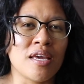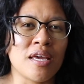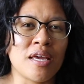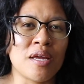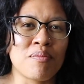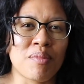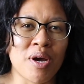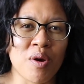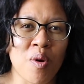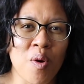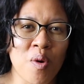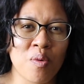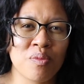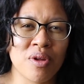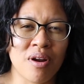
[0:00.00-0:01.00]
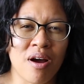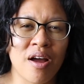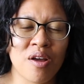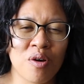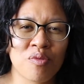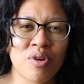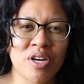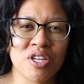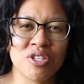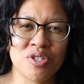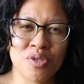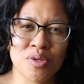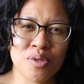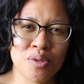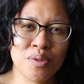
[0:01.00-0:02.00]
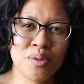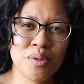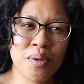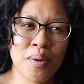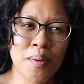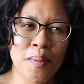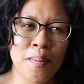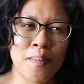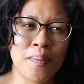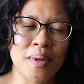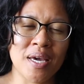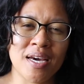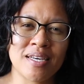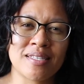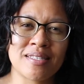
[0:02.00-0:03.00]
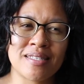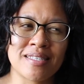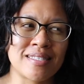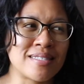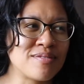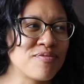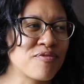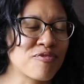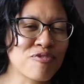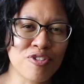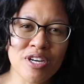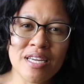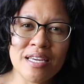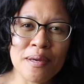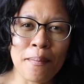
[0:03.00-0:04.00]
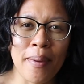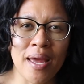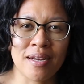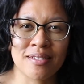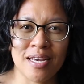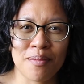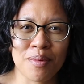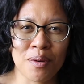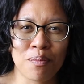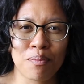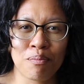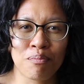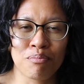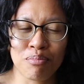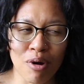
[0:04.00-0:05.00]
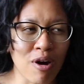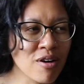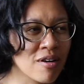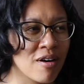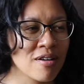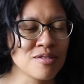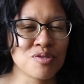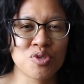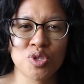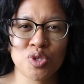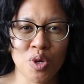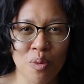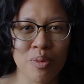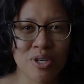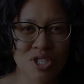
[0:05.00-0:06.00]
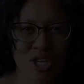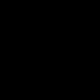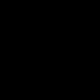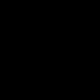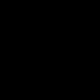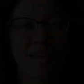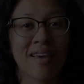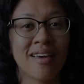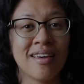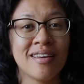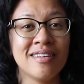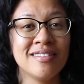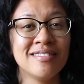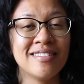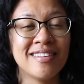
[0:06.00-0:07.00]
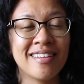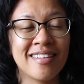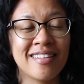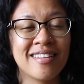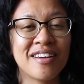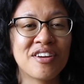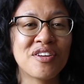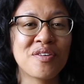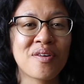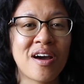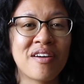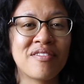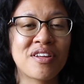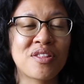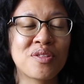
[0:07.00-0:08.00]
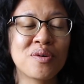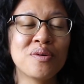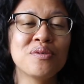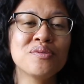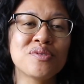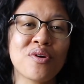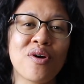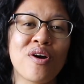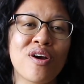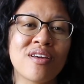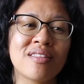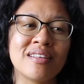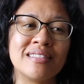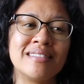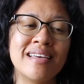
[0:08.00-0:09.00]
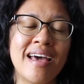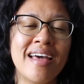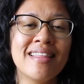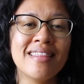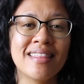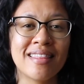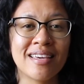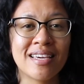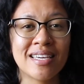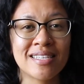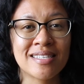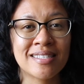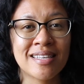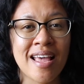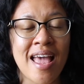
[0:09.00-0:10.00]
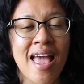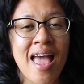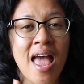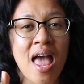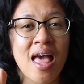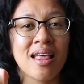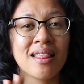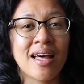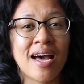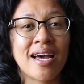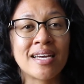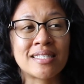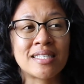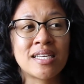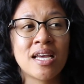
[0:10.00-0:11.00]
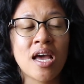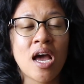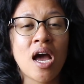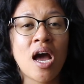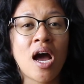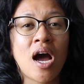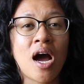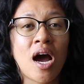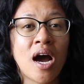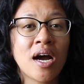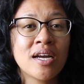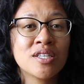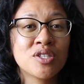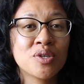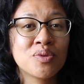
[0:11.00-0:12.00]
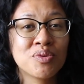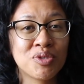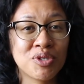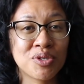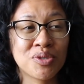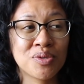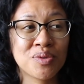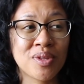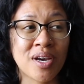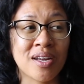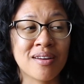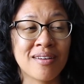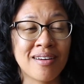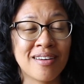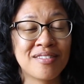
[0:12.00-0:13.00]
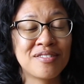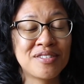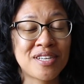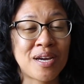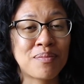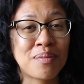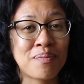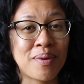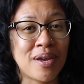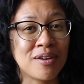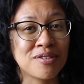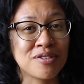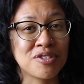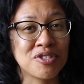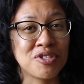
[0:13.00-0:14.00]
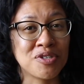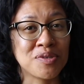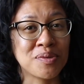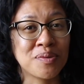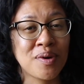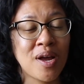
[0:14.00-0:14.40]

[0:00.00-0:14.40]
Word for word: in my home than I already do because this freaking pandemic brought on so much anxiety. And there you have it. Those are the 10 things that I don't do that other diamond painters do.